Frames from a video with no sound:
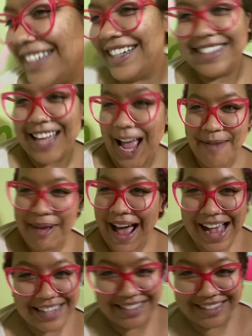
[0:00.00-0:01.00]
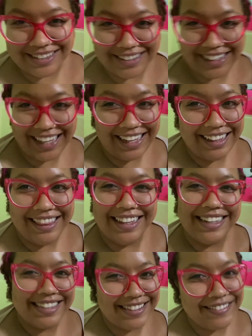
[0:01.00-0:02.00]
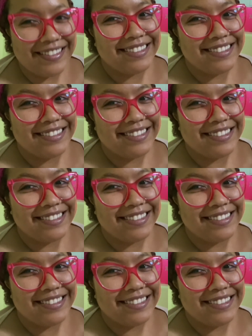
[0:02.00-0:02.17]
it's haphazard. It looks